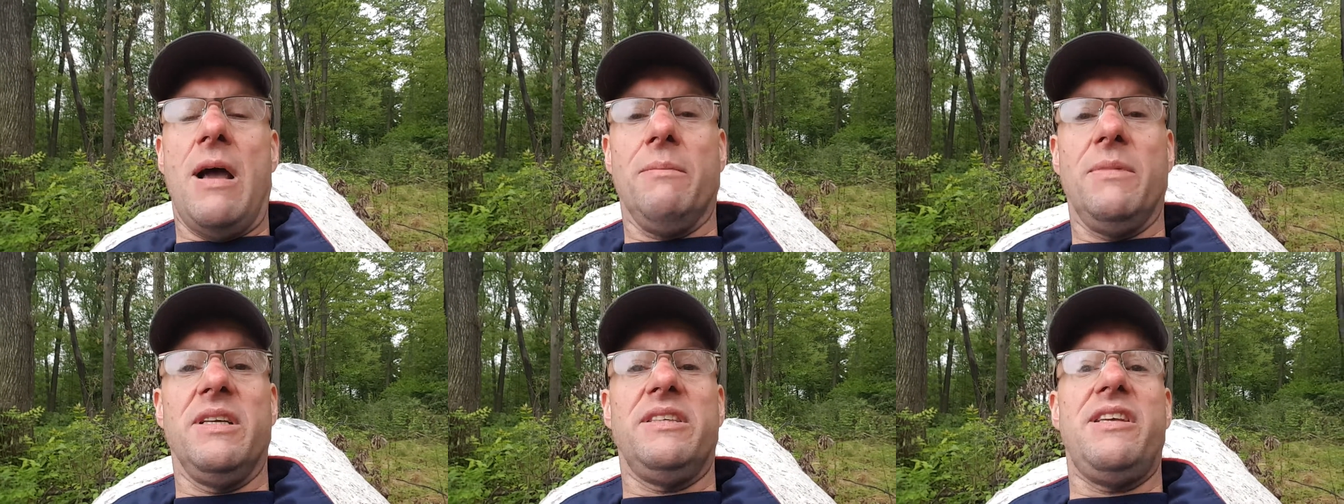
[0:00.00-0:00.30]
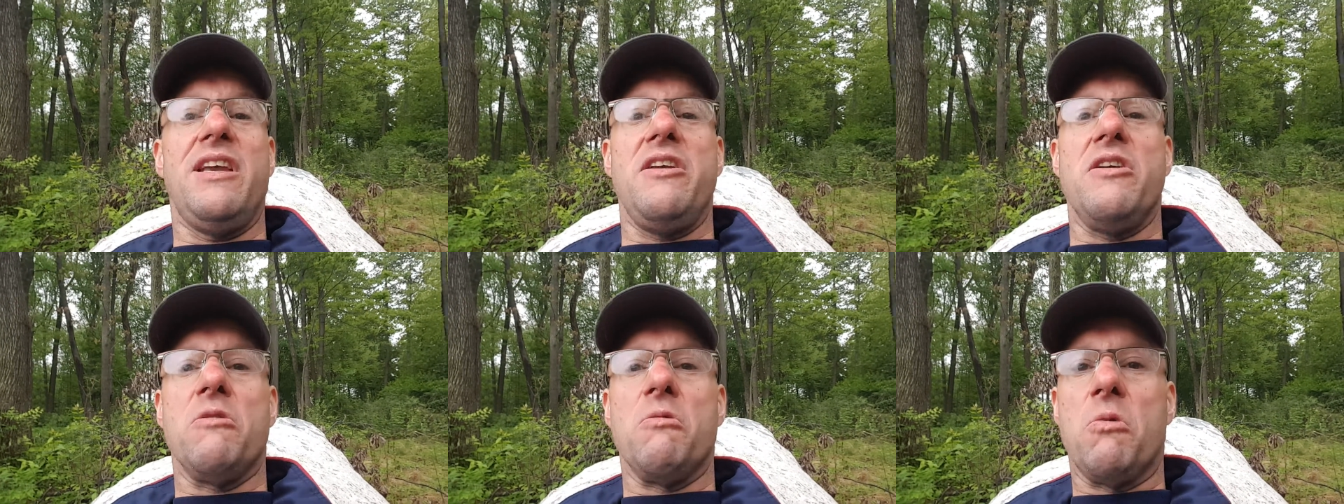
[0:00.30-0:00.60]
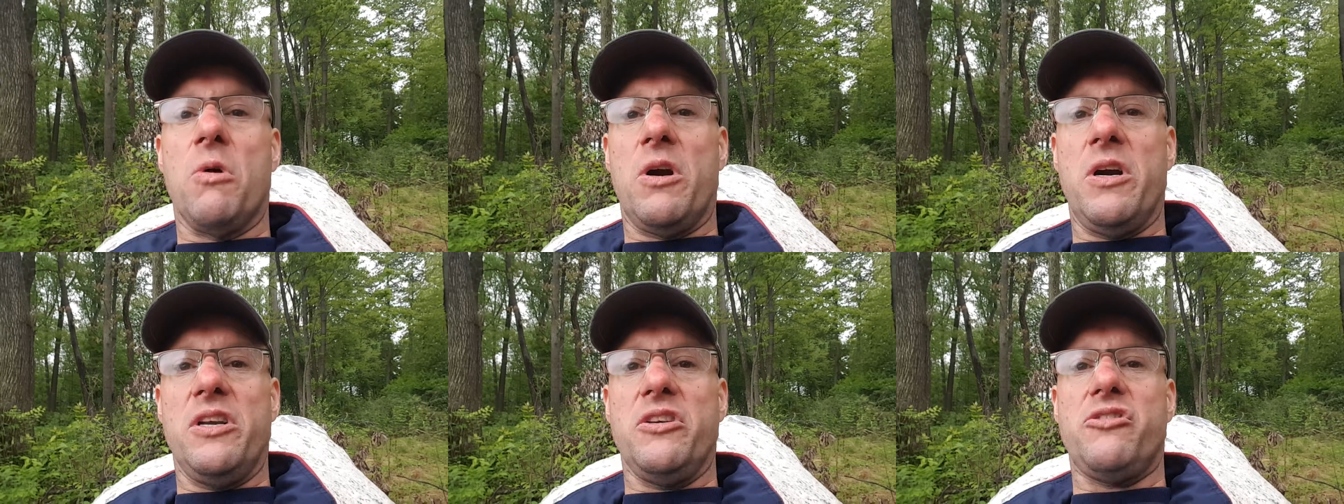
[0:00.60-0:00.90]
I'm going to say your
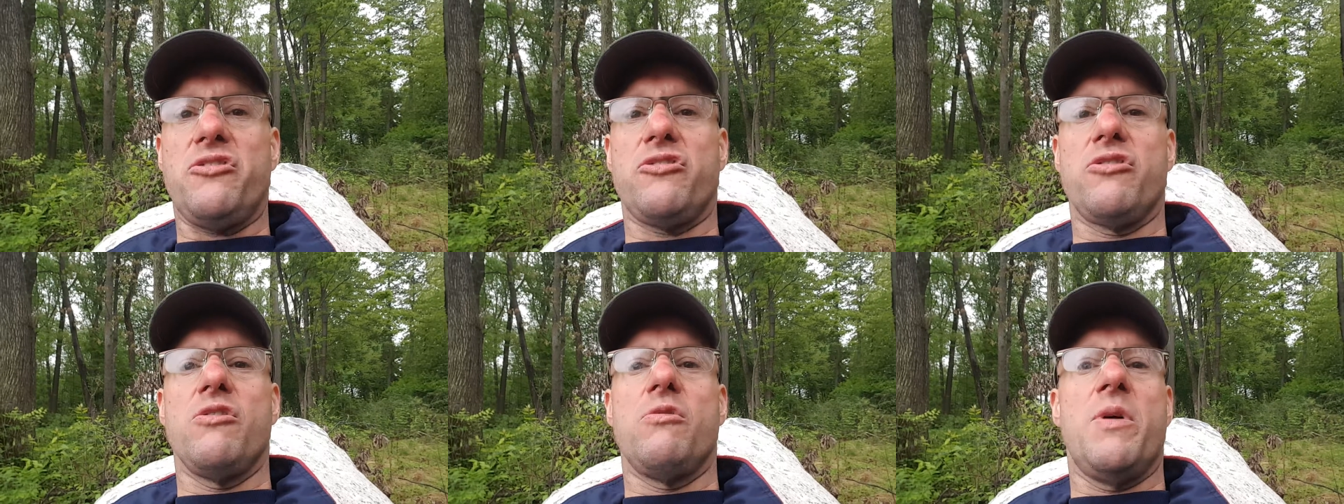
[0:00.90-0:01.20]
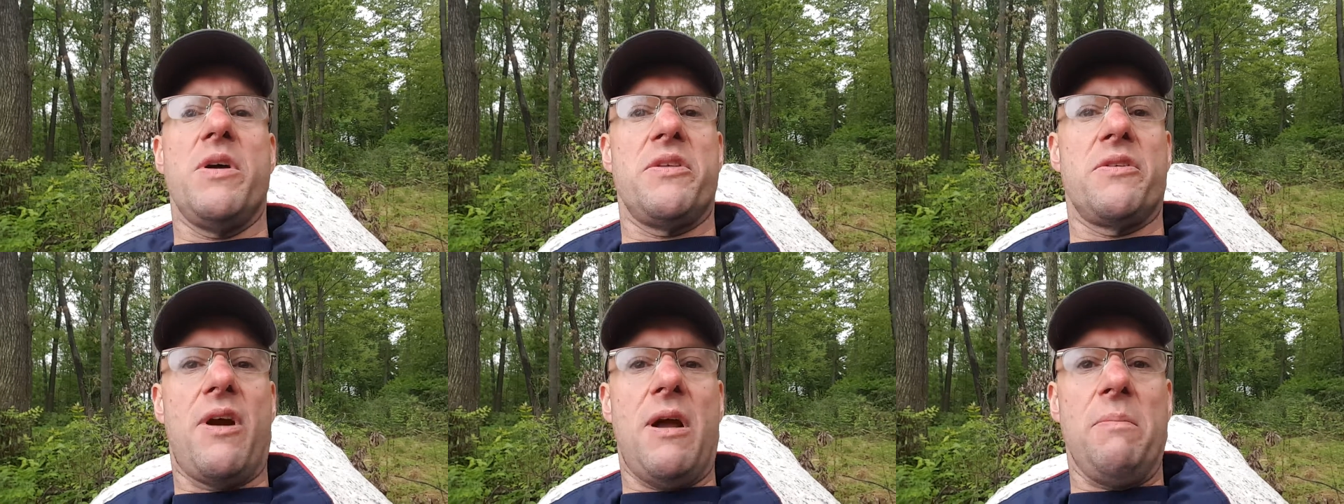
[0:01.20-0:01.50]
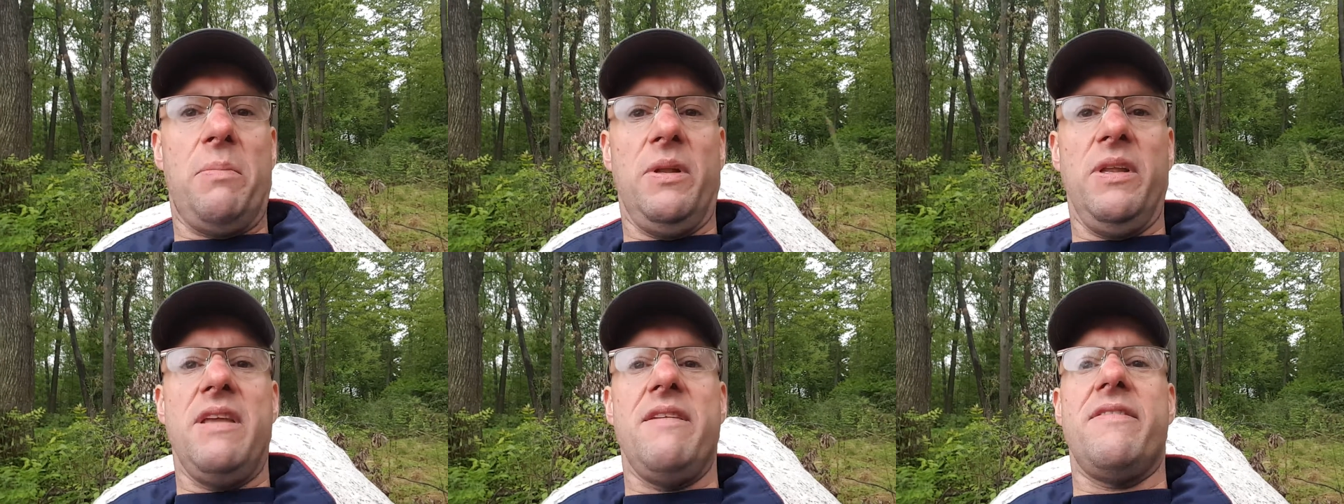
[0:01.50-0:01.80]
word is true whether I
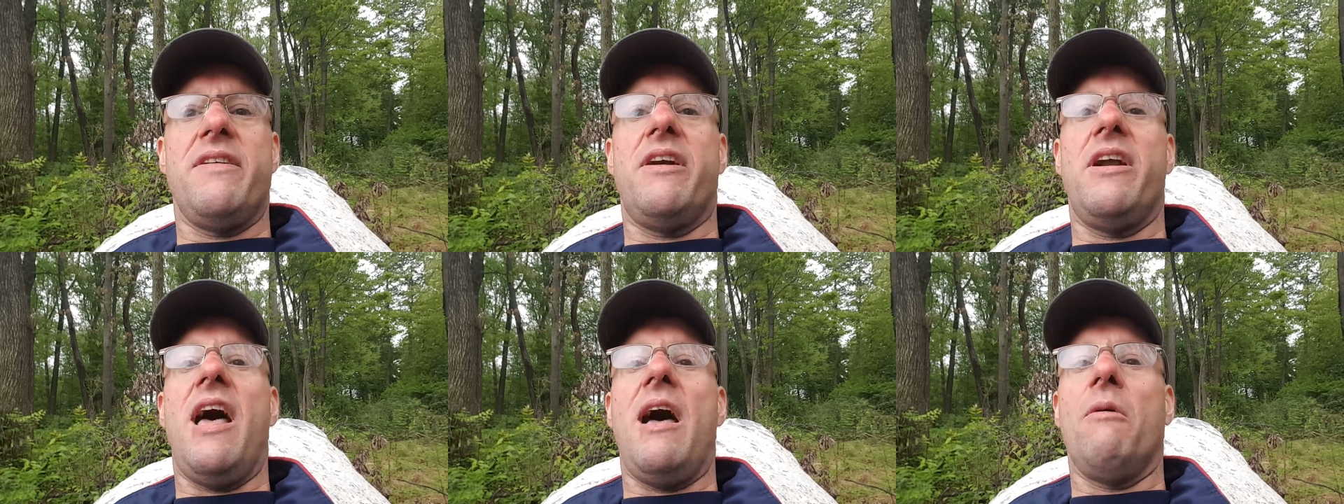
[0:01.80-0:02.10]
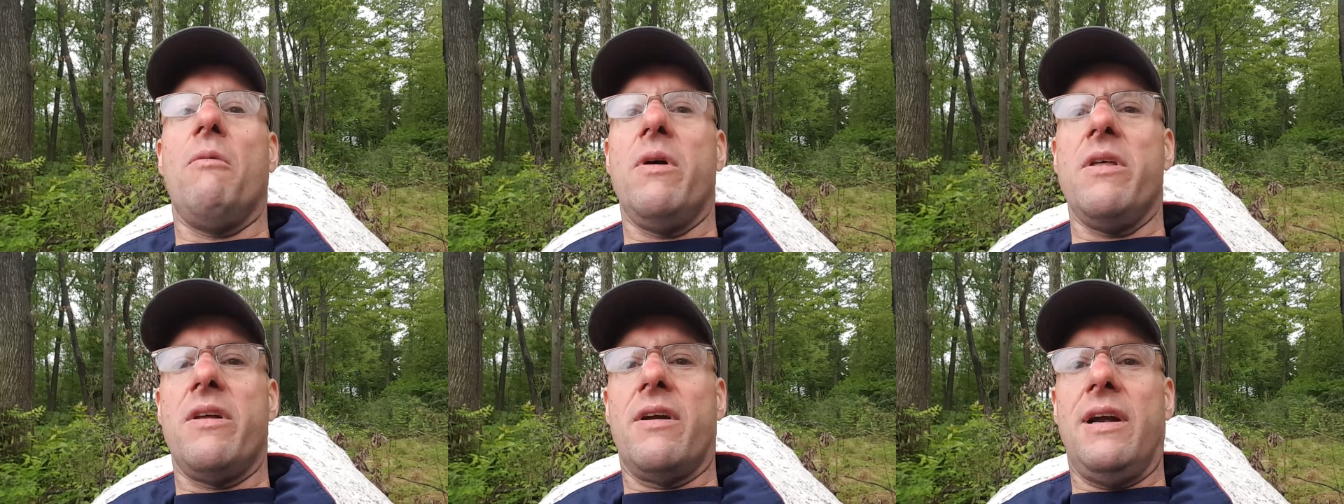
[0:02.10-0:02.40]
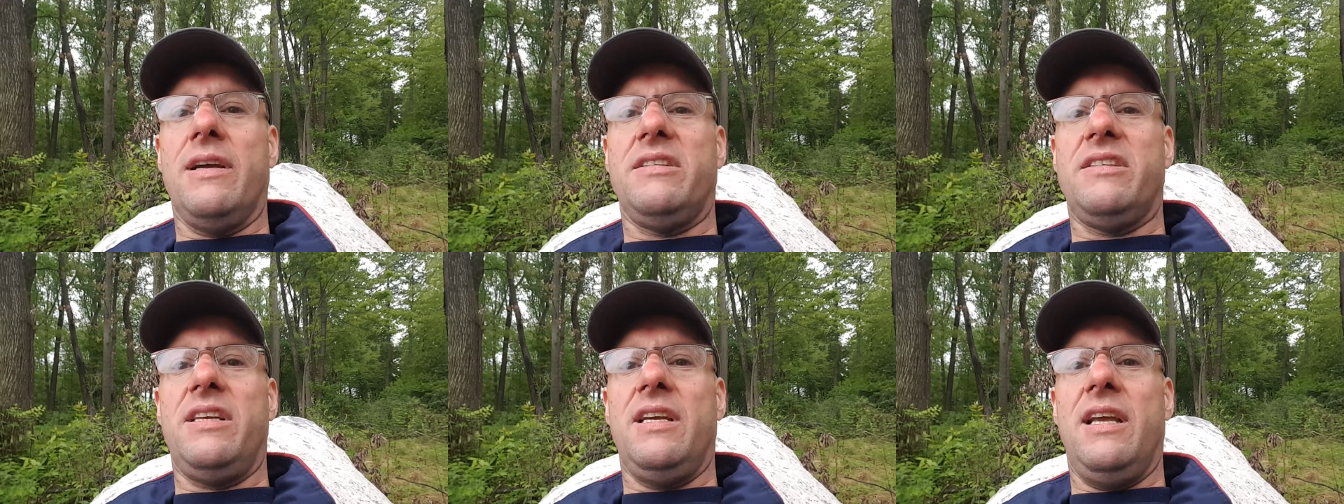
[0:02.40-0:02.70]
believe it or not,
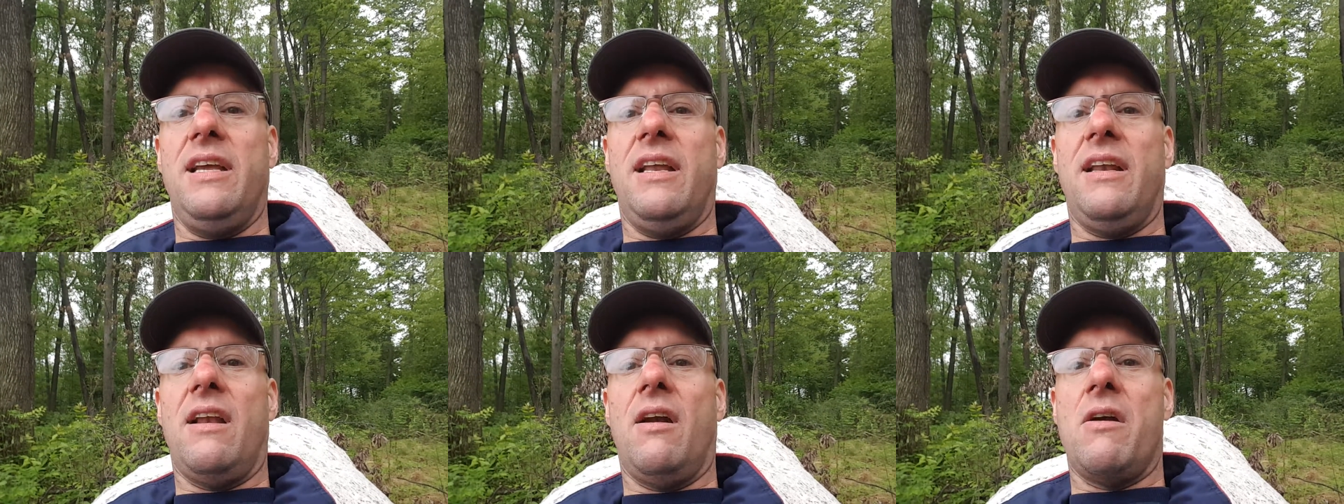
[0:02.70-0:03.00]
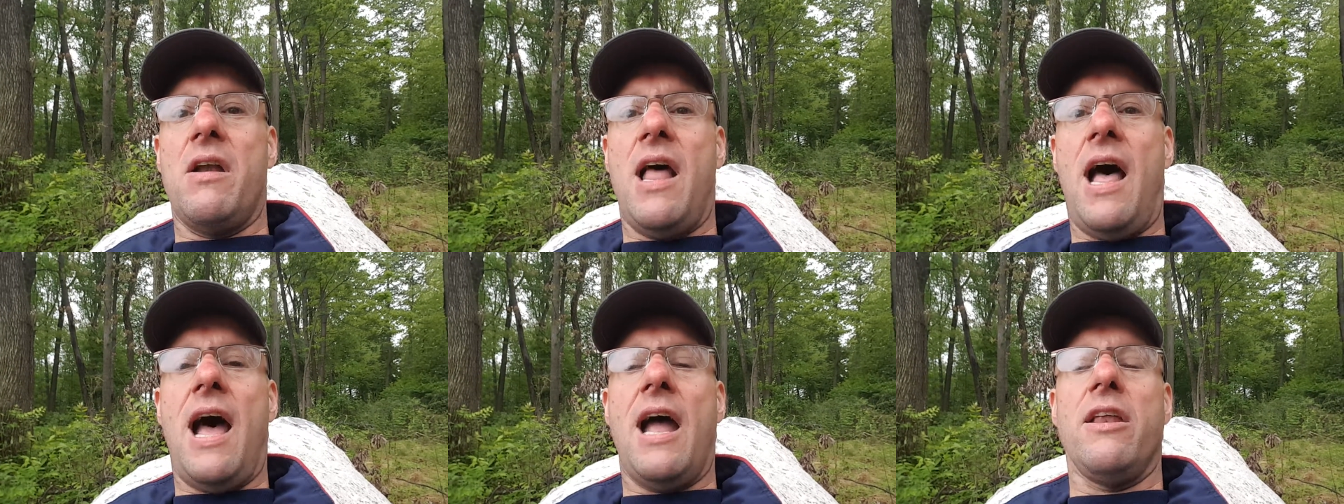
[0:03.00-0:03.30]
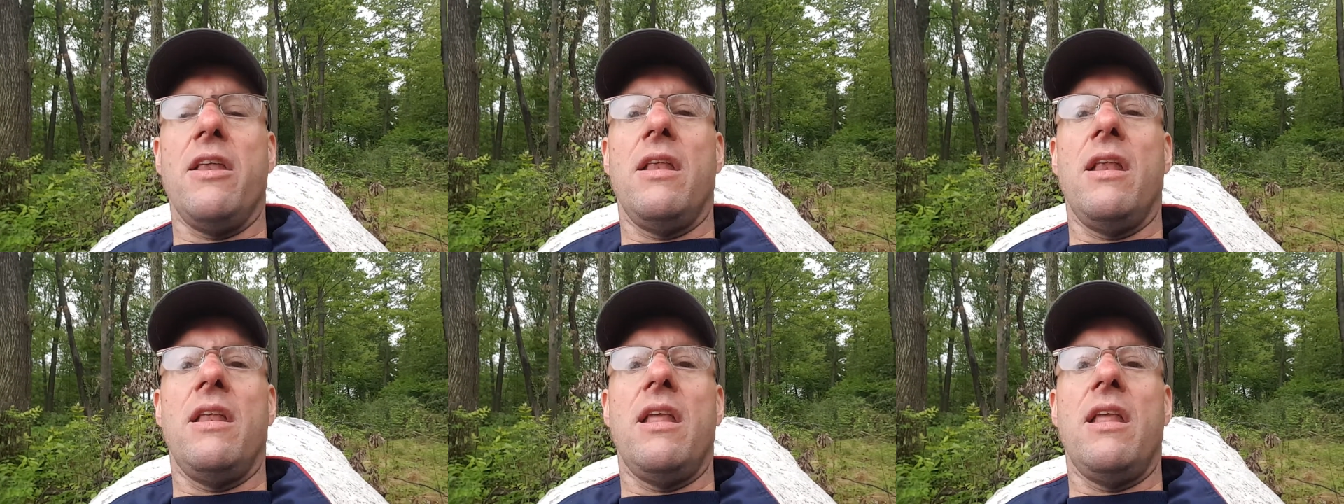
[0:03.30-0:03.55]
whether I see it or not.